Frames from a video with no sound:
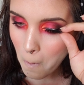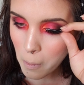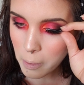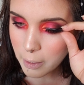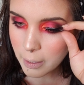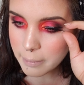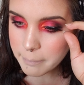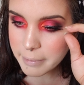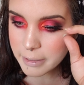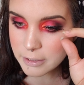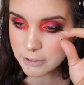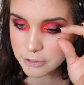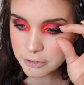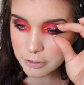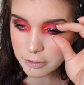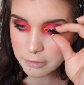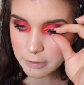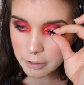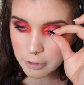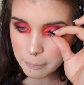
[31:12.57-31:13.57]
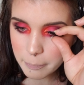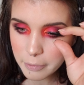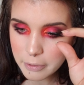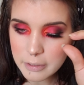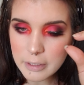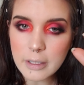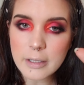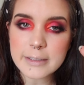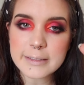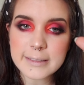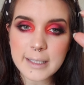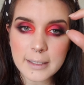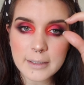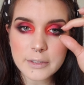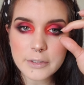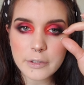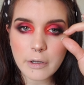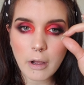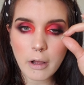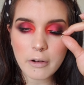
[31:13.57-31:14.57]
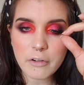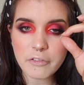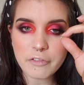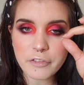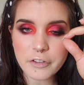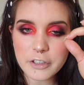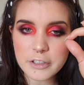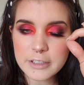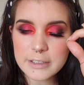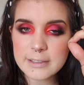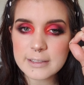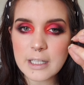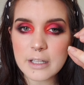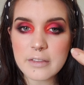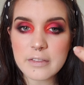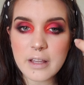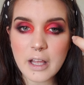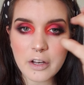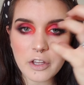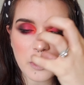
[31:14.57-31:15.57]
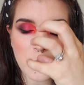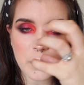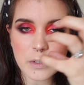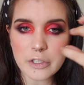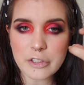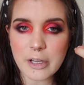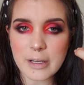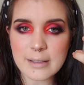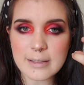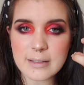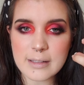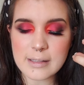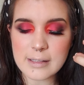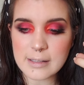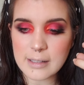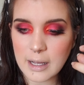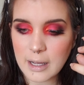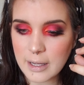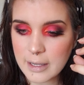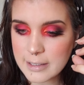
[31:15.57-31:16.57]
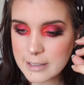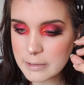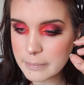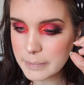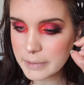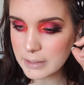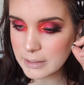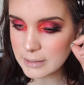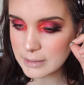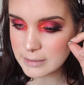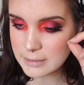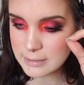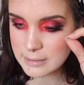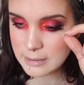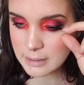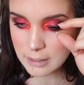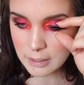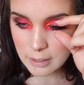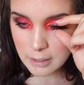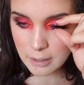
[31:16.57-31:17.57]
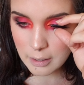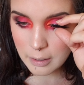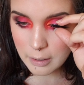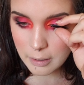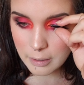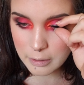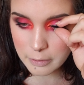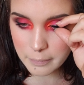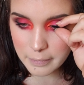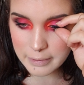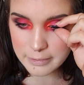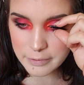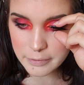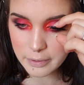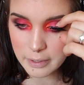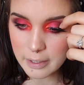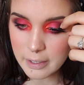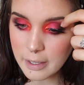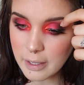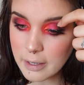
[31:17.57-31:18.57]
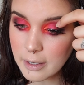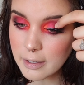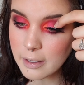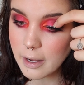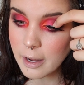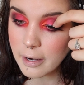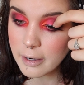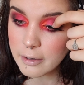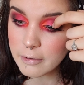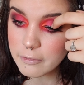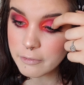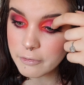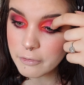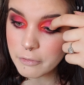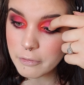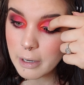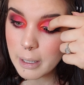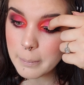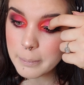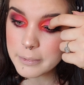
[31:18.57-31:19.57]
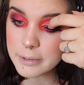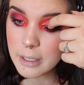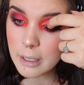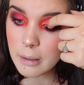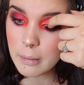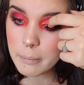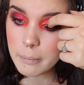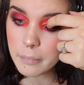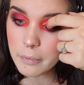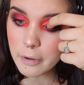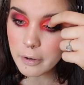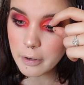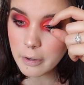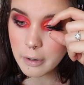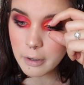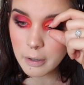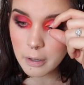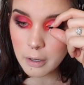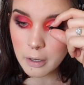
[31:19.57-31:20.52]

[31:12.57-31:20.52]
Okay, make sure that you put the center on first and then you adjust the sides, because otherwise you can get it kind of wrapped up or